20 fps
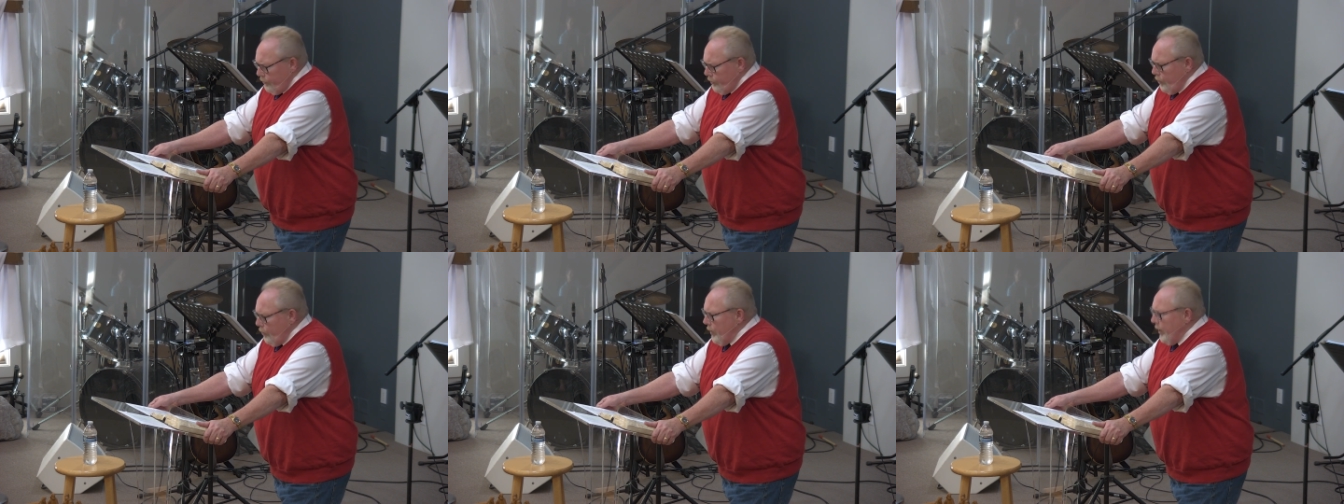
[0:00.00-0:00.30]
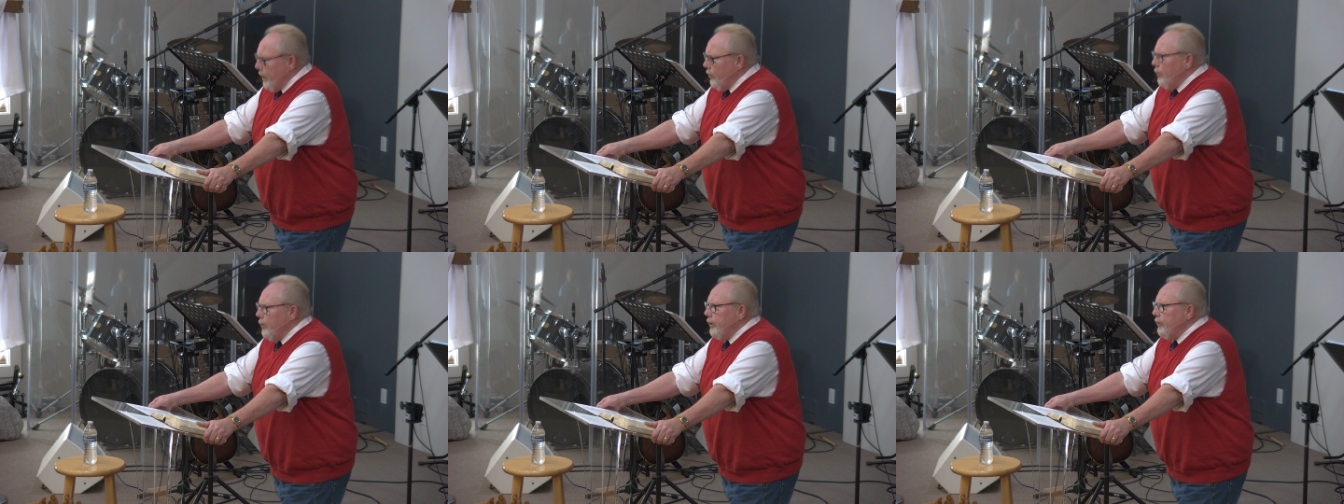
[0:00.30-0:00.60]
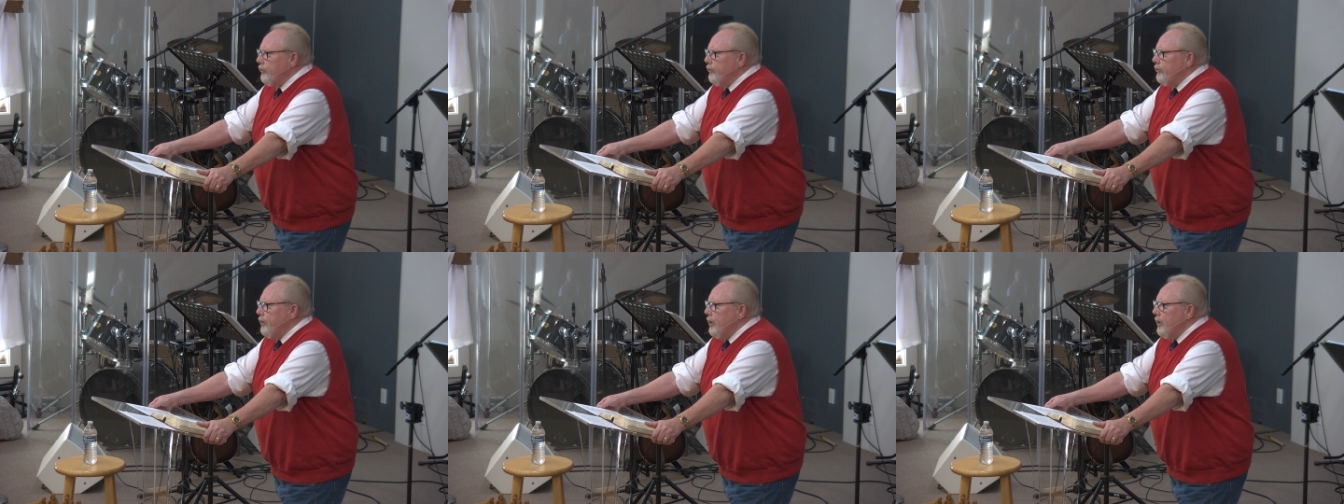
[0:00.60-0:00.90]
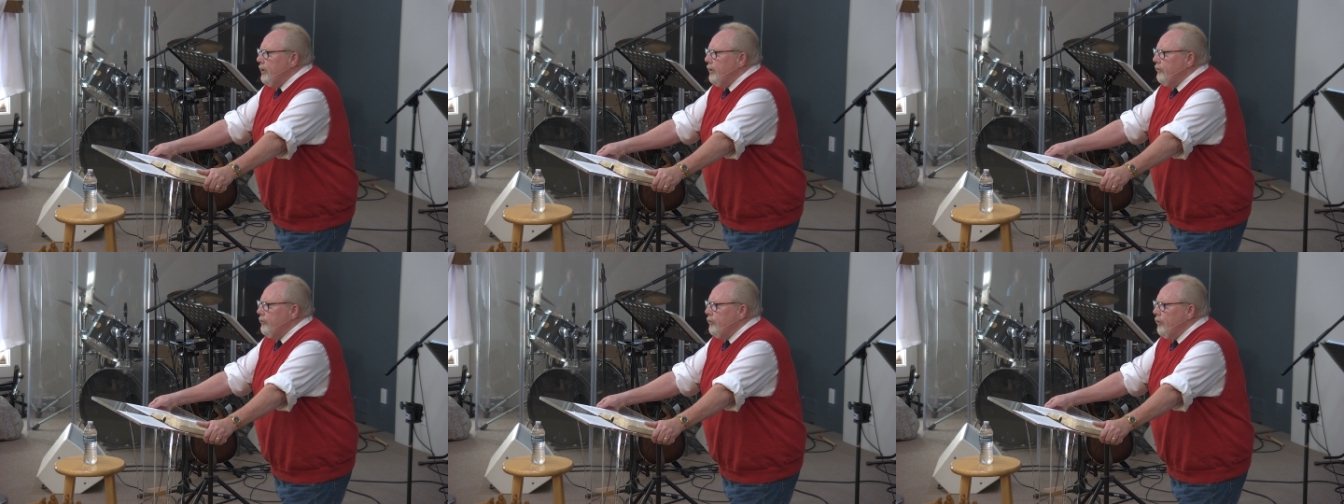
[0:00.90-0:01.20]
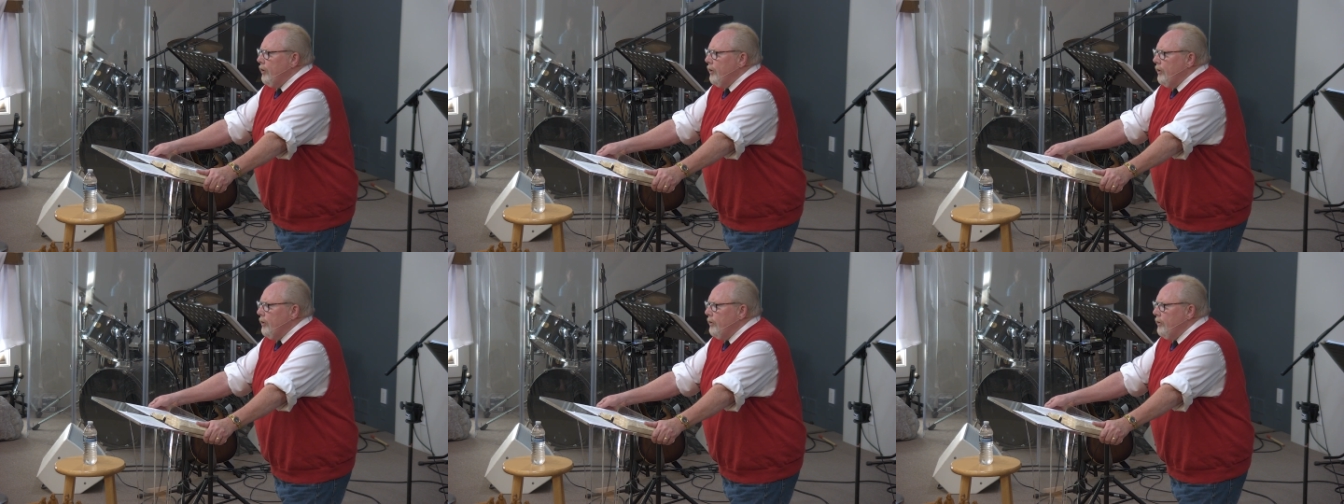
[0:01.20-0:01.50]
two eight week
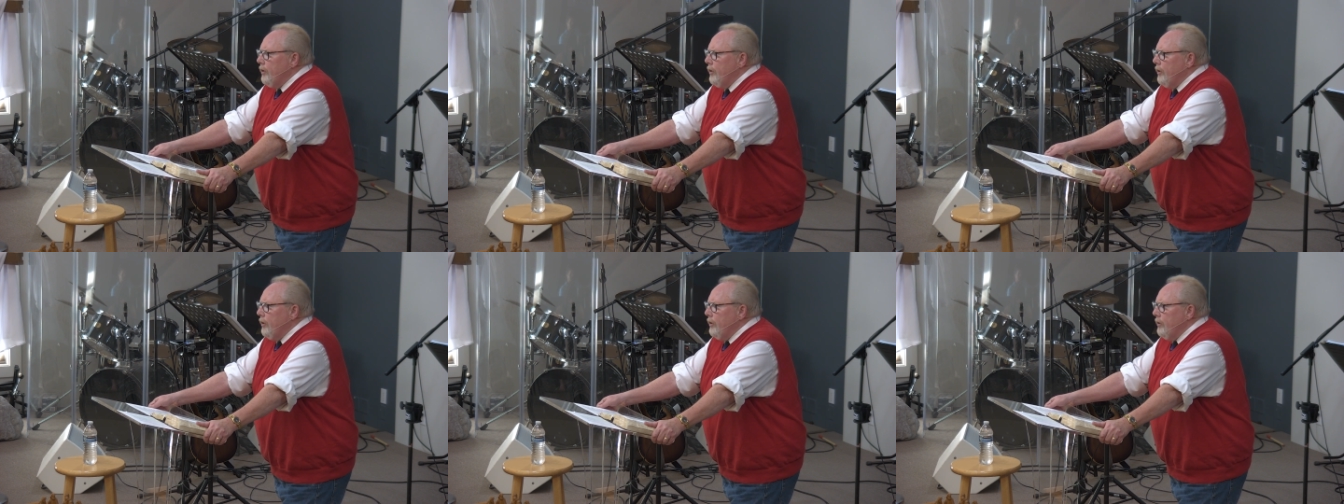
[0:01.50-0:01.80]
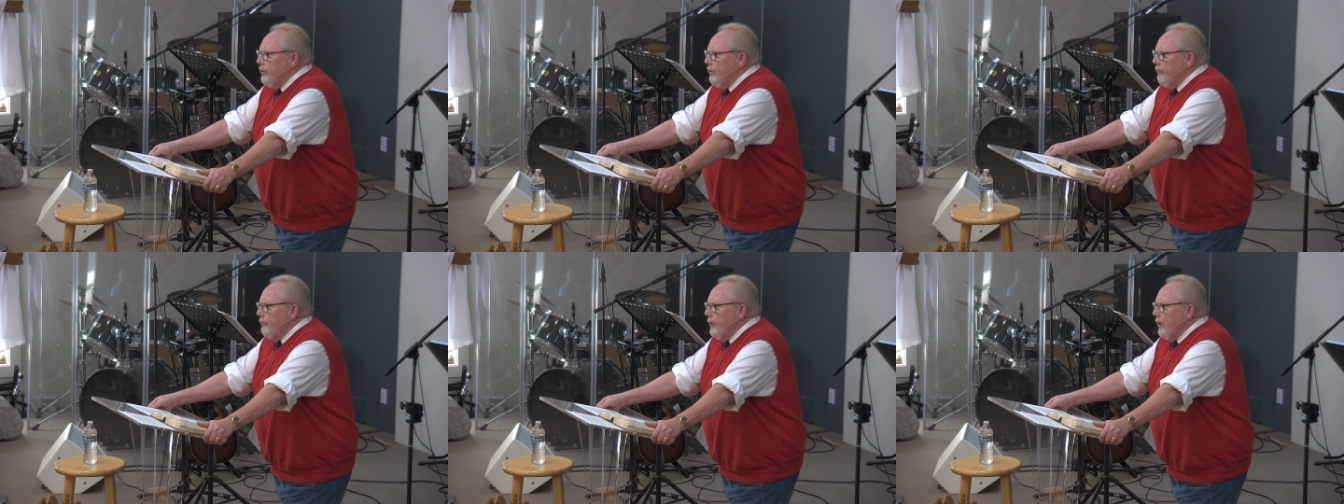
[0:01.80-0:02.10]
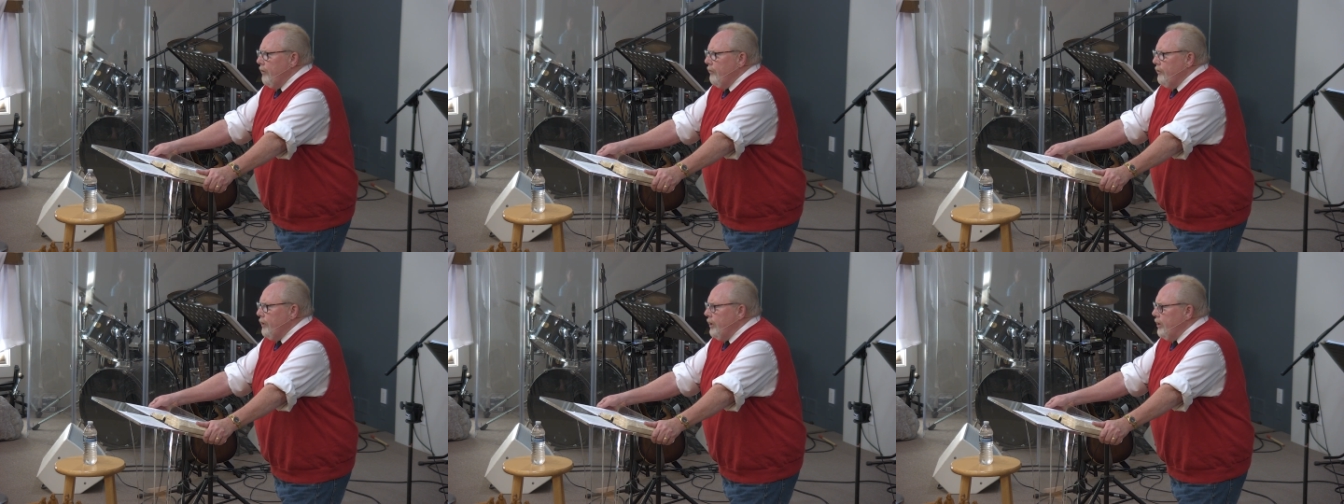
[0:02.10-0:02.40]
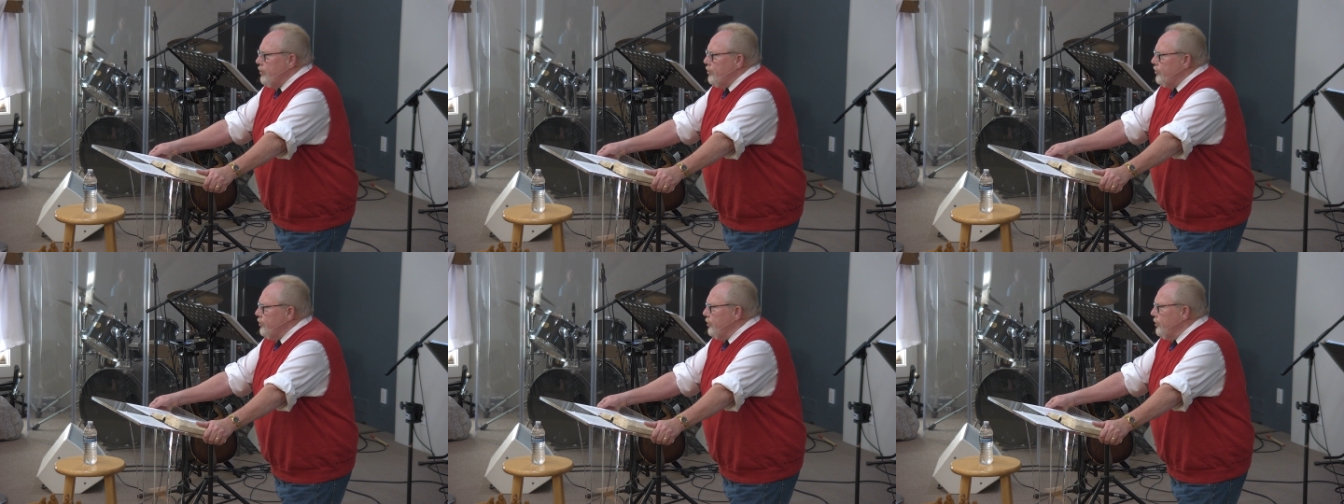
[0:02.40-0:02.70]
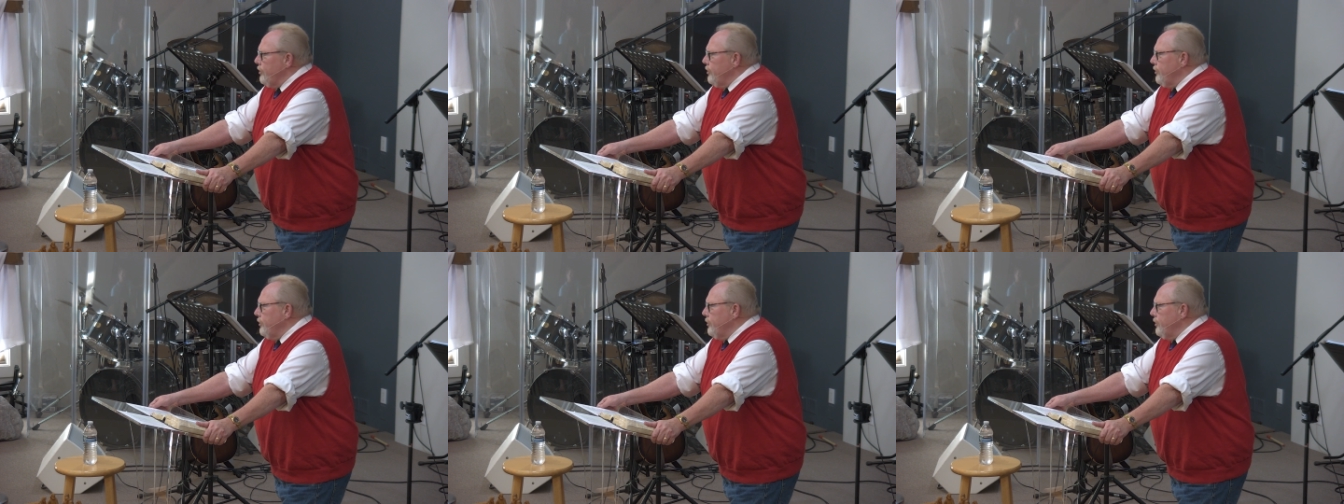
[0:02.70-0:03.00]
studies on the
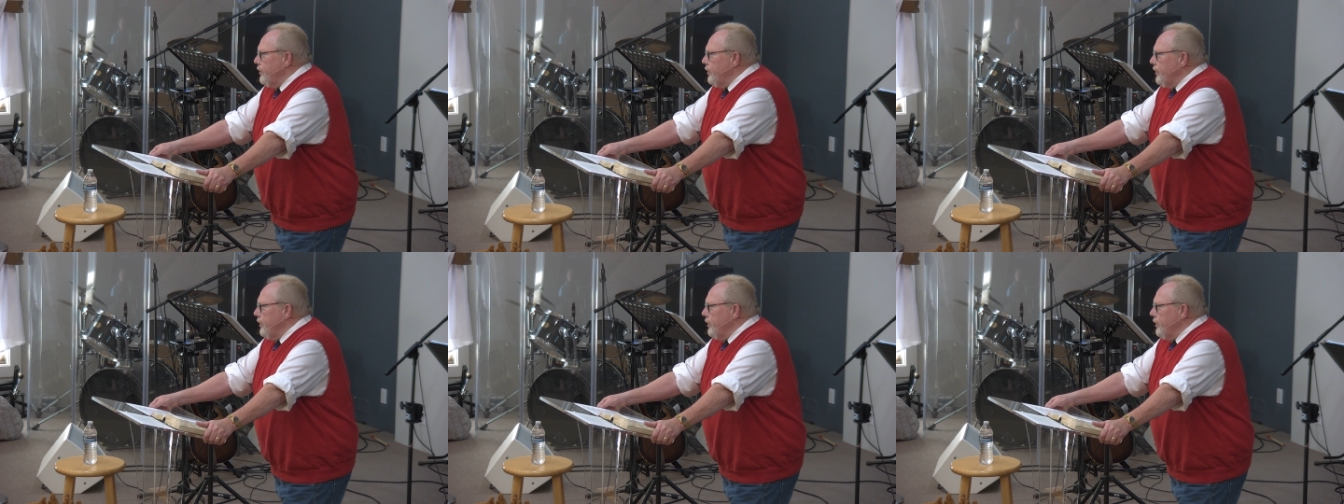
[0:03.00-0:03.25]
foundation